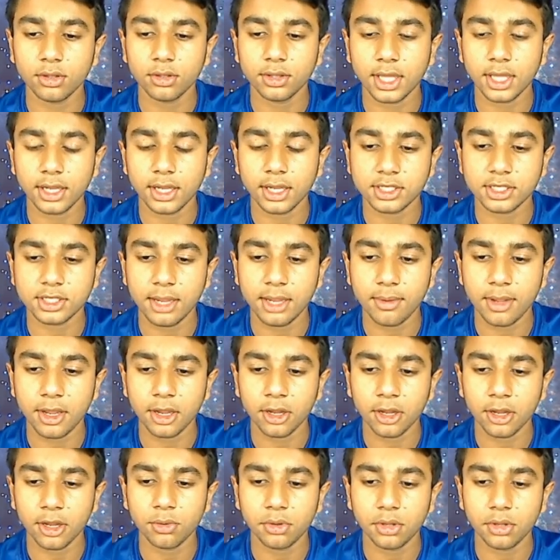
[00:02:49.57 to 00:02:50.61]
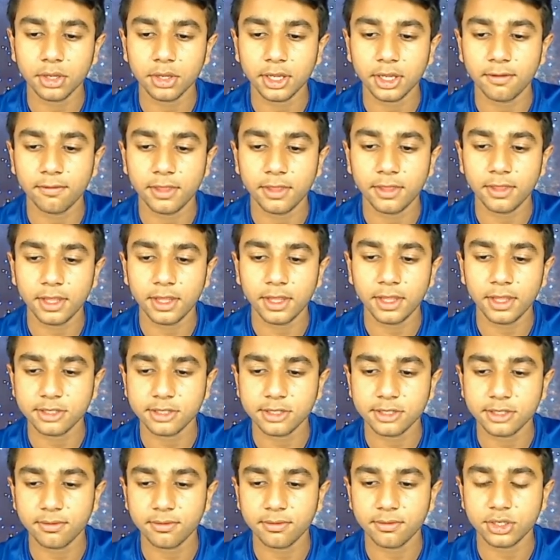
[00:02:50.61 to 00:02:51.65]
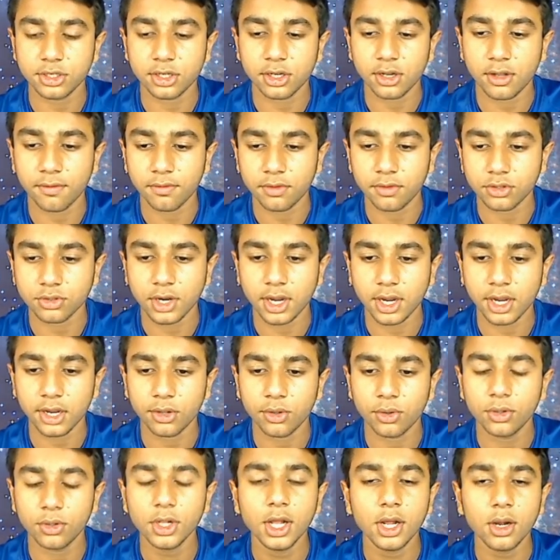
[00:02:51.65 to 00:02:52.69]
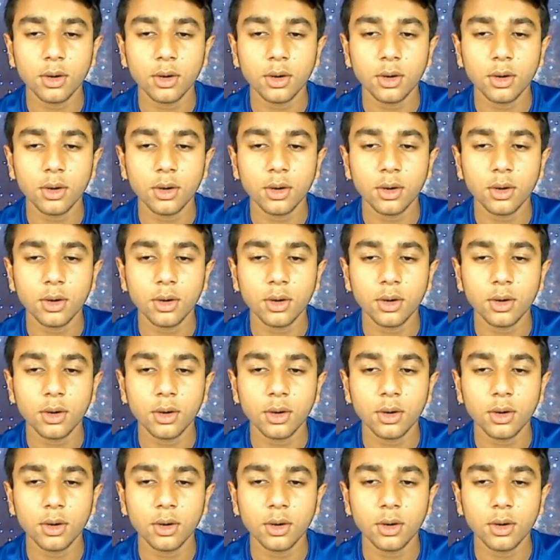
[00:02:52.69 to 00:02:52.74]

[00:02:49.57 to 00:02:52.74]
that same angle will give the classification of the triangle,